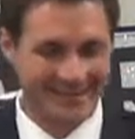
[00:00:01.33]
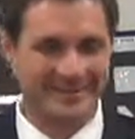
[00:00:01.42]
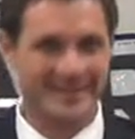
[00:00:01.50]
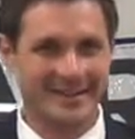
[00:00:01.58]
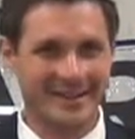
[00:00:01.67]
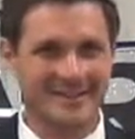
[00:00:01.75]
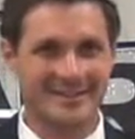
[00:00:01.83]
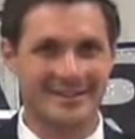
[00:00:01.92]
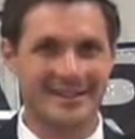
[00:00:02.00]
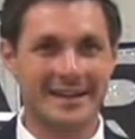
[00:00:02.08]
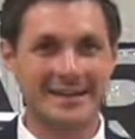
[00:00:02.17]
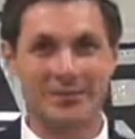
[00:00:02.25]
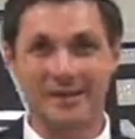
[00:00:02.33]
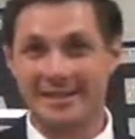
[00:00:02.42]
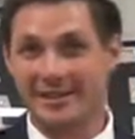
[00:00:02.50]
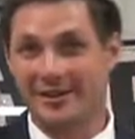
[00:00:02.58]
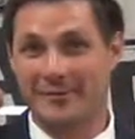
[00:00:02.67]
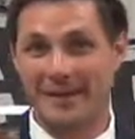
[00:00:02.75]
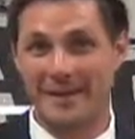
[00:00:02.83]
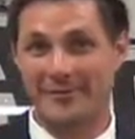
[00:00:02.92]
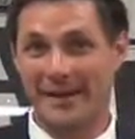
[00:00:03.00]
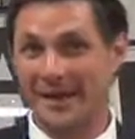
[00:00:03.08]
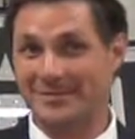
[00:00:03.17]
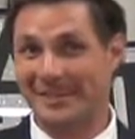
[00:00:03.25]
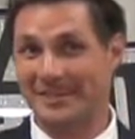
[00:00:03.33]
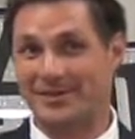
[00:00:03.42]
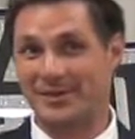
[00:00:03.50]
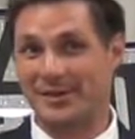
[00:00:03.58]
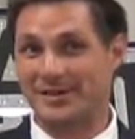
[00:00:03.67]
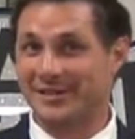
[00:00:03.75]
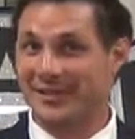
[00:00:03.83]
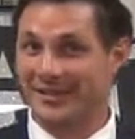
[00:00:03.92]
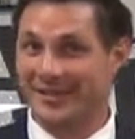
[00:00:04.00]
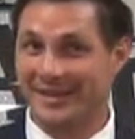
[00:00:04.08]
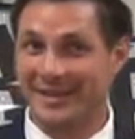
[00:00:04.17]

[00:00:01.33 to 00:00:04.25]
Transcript: Amen. So he and Winsky are going to be getting baptized pretty soon.